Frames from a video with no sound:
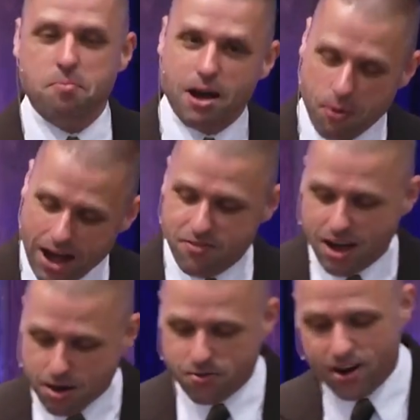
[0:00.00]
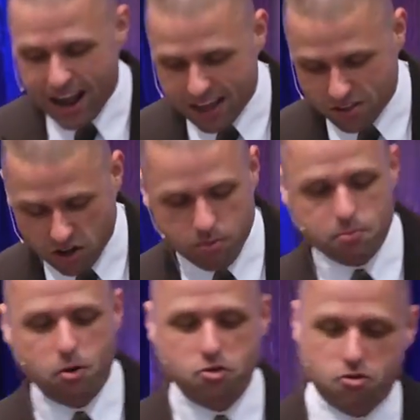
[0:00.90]
My wife, however, has a little
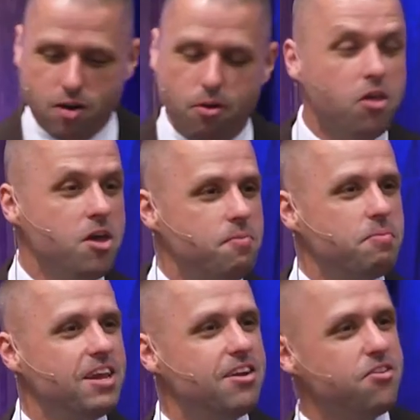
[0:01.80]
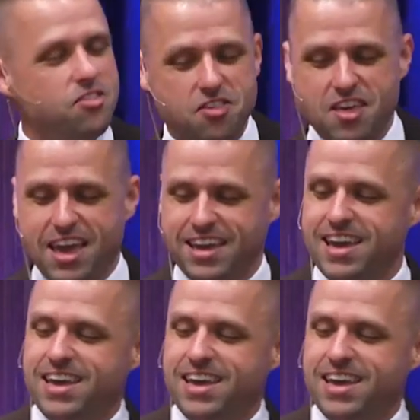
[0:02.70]
bit more trouble. But here's the thing,